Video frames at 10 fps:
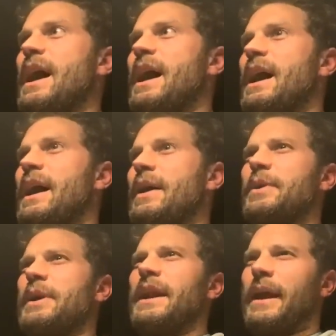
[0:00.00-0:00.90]
uh, I was
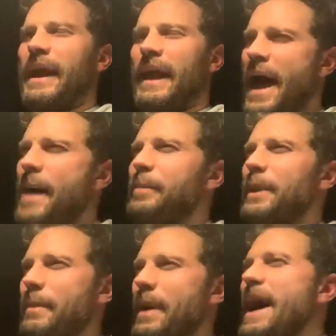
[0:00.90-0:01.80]
wearing like a cap
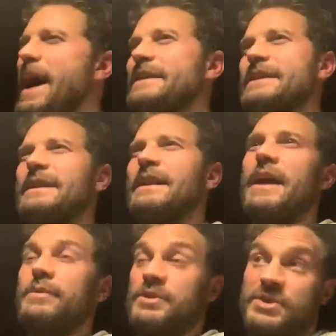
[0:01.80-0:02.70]
and a mask, and
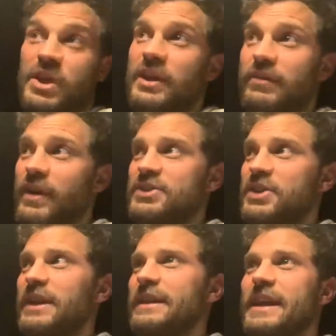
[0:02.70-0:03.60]
it was sunny, very
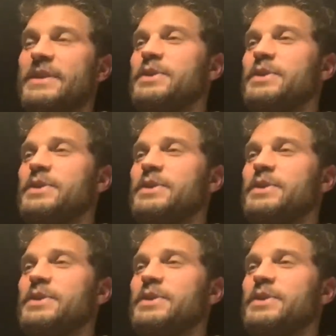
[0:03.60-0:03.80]
sunny today.